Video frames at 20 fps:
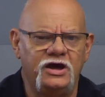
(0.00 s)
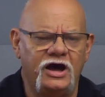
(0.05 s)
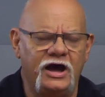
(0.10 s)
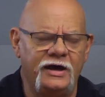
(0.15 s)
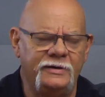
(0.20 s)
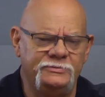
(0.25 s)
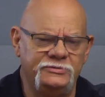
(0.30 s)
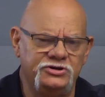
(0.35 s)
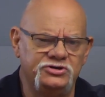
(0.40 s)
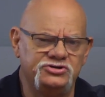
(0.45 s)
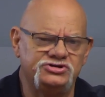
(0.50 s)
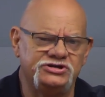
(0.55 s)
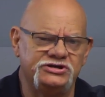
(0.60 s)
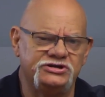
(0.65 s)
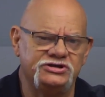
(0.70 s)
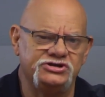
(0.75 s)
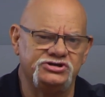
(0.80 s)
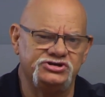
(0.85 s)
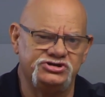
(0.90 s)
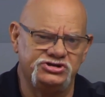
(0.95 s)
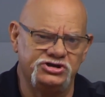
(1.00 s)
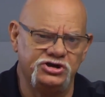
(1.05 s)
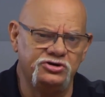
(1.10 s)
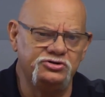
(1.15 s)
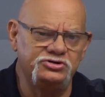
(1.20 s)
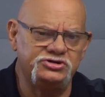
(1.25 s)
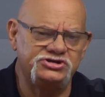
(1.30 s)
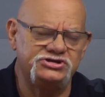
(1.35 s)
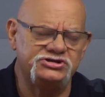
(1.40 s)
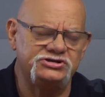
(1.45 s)
I'm using the
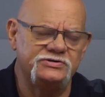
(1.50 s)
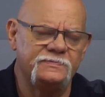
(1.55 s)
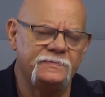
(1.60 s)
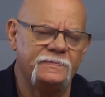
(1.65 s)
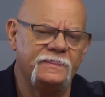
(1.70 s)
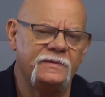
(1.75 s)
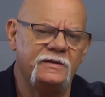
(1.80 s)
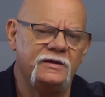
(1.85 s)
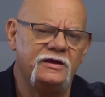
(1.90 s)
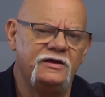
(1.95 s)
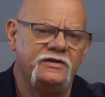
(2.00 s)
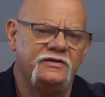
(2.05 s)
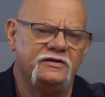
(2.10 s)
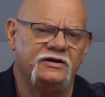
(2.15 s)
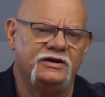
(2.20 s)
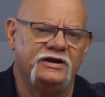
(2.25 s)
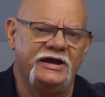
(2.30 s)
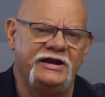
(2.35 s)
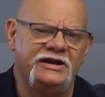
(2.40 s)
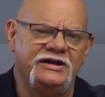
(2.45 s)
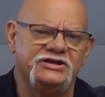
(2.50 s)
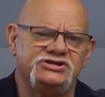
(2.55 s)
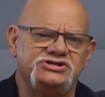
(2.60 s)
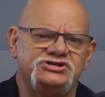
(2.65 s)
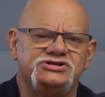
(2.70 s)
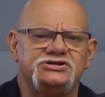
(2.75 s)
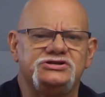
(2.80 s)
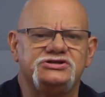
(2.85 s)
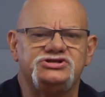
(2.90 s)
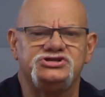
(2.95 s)
Zeus, the
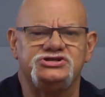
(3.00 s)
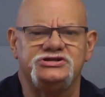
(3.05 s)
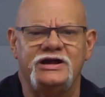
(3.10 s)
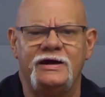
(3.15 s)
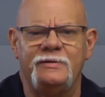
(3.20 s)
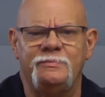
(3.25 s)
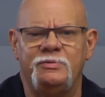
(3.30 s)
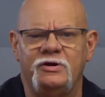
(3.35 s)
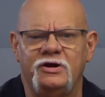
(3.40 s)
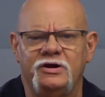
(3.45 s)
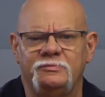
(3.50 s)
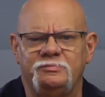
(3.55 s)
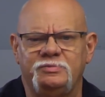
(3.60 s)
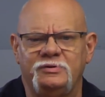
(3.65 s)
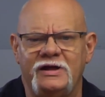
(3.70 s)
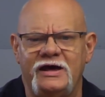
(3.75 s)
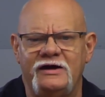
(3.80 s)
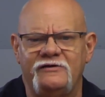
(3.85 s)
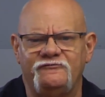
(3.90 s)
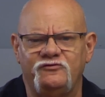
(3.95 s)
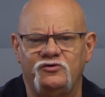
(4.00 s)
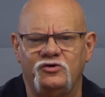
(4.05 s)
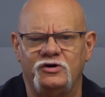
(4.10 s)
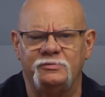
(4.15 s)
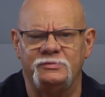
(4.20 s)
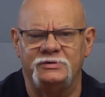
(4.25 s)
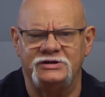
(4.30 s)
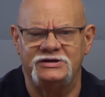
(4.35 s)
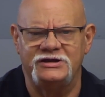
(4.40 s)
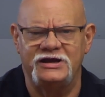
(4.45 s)
latest Snap-on
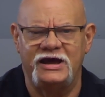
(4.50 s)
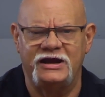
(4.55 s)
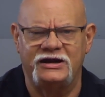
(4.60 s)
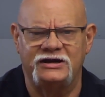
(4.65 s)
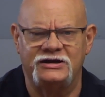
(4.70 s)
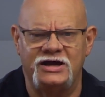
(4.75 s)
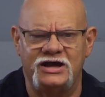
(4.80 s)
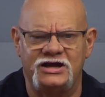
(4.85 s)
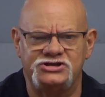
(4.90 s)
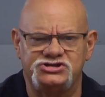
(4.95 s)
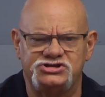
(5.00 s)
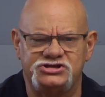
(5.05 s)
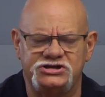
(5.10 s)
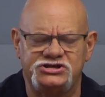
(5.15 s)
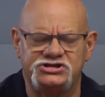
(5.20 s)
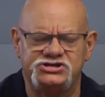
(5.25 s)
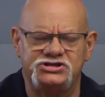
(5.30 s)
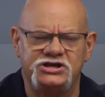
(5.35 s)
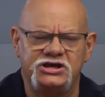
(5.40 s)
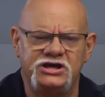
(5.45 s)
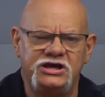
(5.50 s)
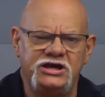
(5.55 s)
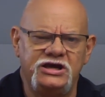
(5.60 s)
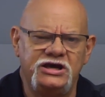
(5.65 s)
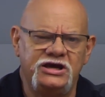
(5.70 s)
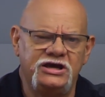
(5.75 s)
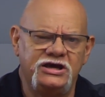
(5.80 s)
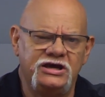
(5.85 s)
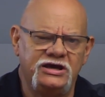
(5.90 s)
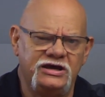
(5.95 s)
platform in diagnostics.
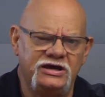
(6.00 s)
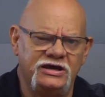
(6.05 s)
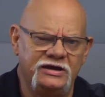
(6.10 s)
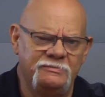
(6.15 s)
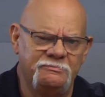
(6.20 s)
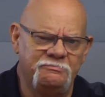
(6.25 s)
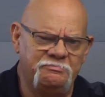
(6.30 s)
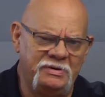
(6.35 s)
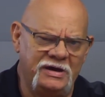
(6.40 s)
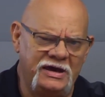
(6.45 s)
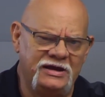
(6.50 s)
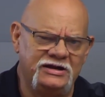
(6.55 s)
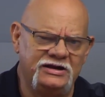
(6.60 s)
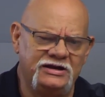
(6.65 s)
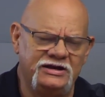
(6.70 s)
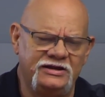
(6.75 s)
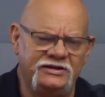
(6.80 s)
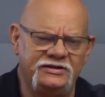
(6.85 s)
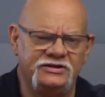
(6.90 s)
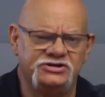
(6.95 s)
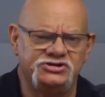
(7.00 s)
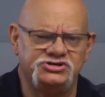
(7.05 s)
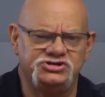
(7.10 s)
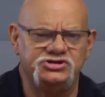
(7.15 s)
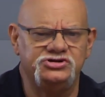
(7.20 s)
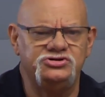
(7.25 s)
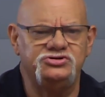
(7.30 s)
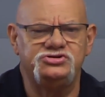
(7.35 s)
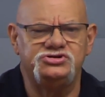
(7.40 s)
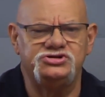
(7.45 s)
Embedded in the
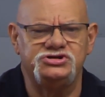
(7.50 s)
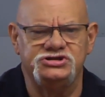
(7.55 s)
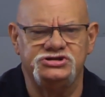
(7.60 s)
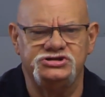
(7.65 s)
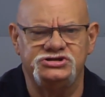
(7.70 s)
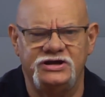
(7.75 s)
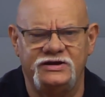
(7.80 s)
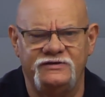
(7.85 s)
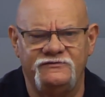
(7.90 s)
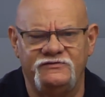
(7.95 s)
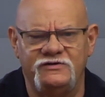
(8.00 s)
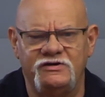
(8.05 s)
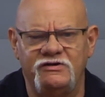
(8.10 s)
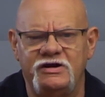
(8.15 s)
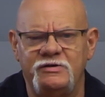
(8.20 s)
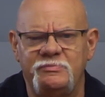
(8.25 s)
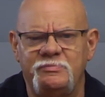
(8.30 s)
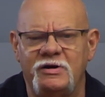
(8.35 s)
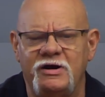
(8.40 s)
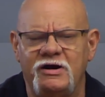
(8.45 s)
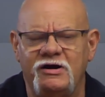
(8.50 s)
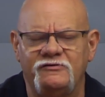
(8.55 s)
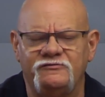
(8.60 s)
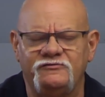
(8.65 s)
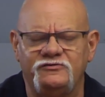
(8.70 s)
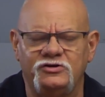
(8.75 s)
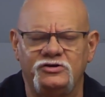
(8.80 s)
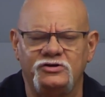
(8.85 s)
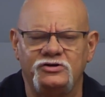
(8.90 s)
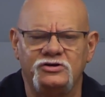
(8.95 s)
Zeus is a very
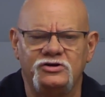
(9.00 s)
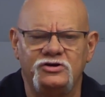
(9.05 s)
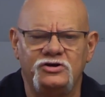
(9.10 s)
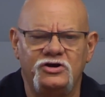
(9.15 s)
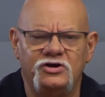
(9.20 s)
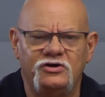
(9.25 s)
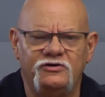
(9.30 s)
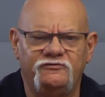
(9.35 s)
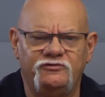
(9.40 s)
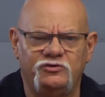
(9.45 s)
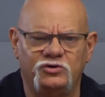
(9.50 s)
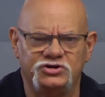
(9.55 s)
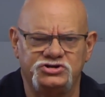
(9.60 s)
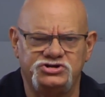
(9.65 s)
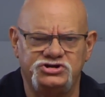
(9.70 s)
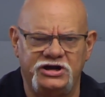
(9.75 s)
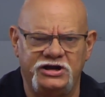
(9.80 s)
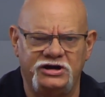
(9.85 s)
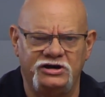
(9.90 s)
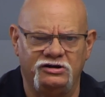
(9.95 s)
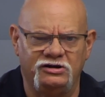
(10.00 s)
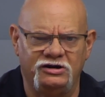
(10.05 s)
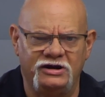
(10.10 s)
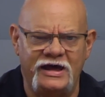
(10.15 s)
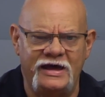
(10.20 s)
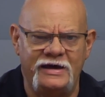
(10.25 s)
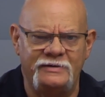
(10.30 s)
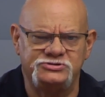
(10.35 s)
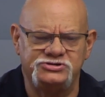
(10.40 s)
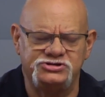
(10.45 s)
powerful 4-channel
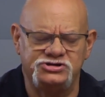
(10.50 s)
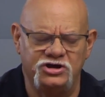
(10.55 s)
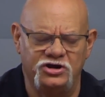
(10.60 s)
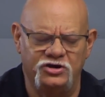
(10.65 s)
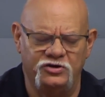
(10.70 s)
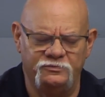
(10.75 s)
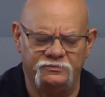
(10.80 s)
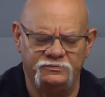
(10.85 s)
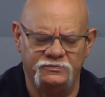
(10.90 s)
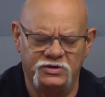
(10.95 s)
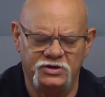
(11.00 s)
lab scope.